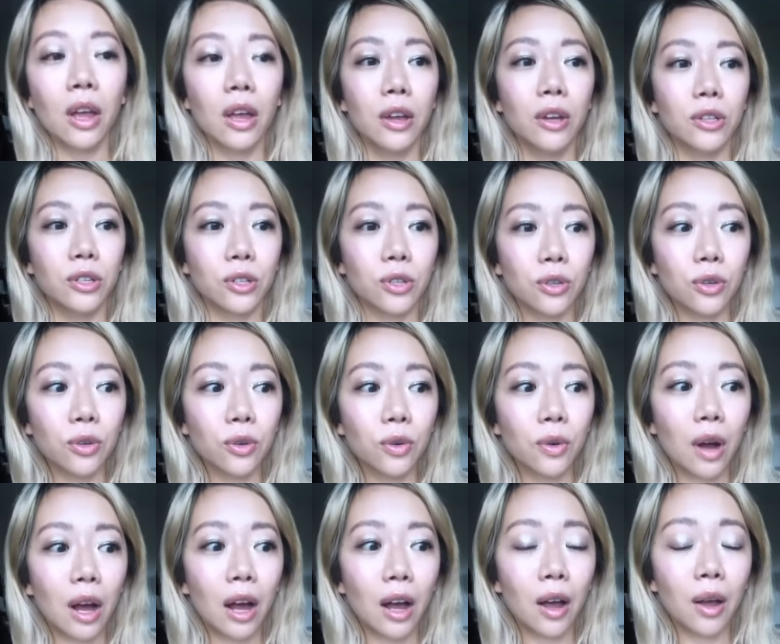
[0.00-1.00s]

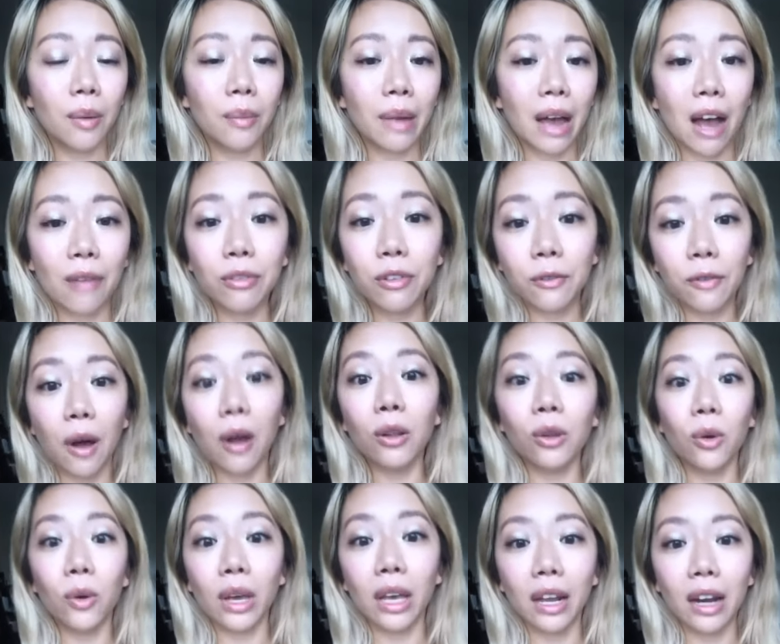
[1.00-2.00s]
to um, have a
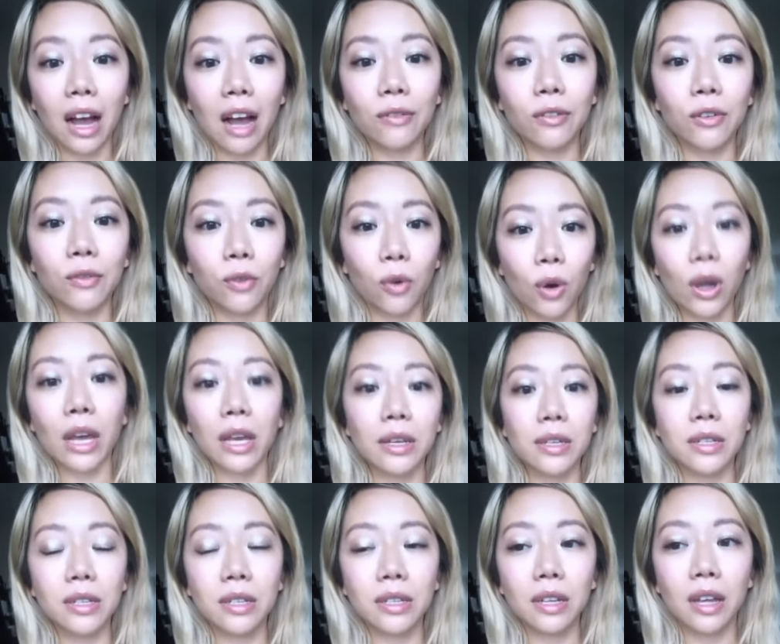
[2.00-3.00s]
following and have a
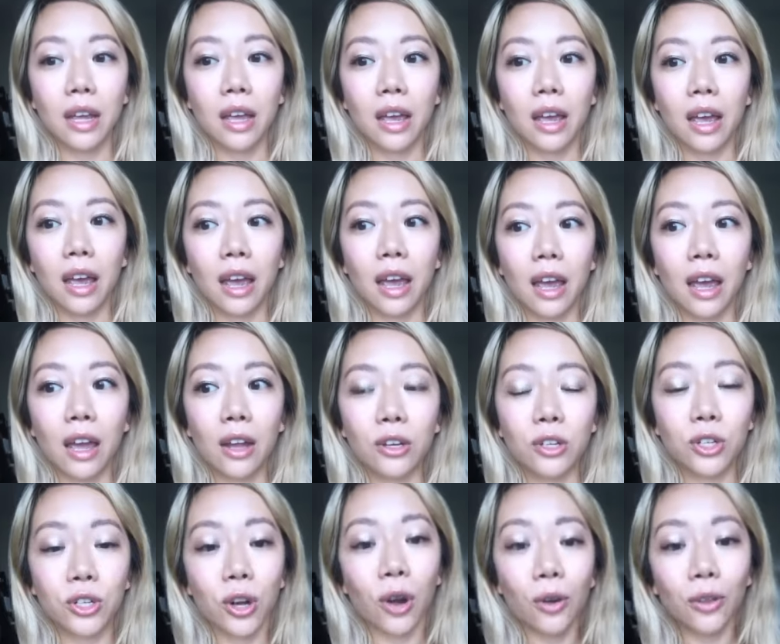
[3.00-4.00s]
voice and
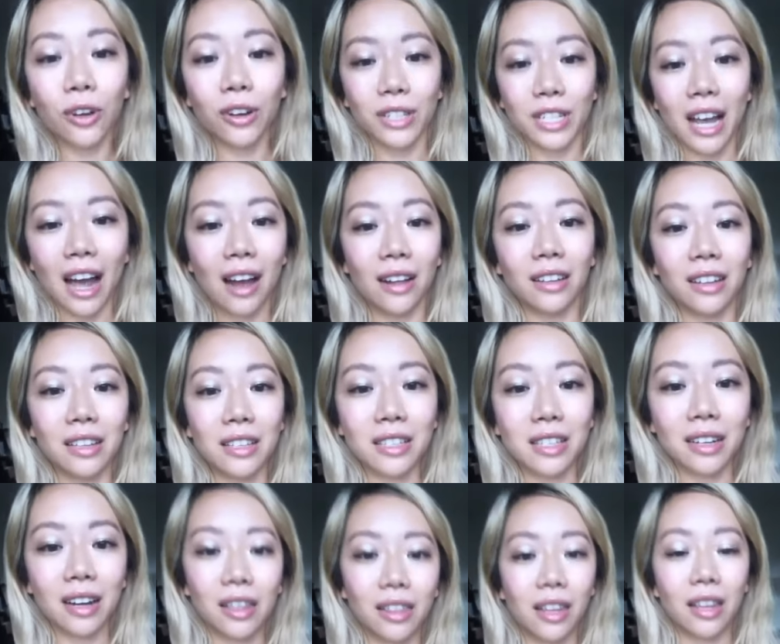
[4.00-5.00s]
show their
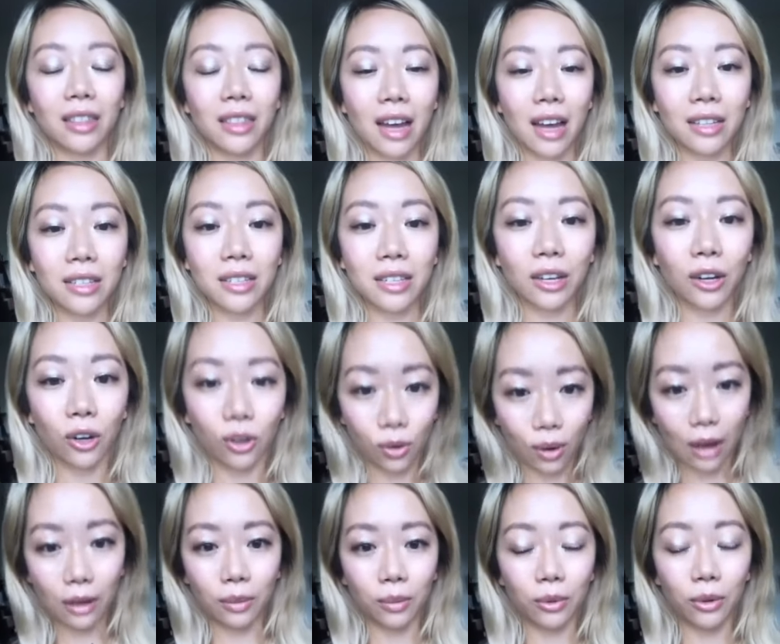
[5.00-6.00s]
talents. And I think that's
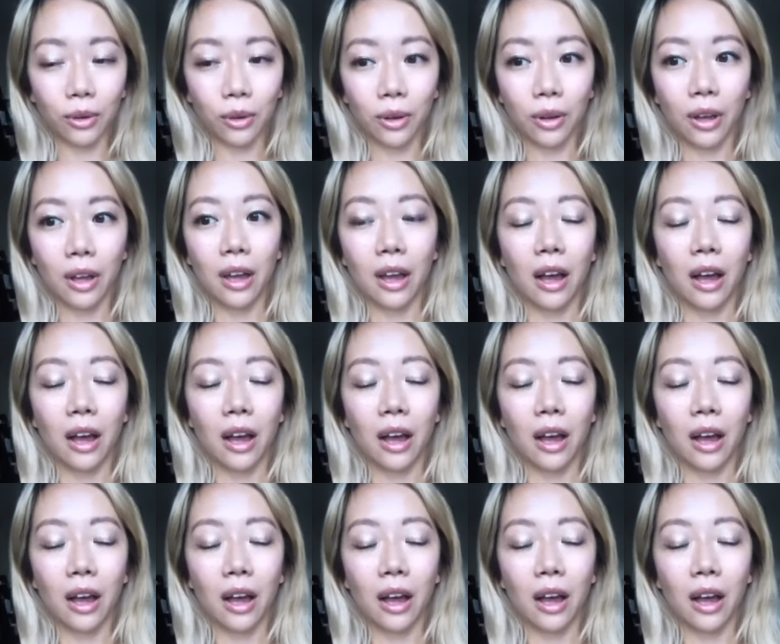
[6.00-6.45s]
incredible.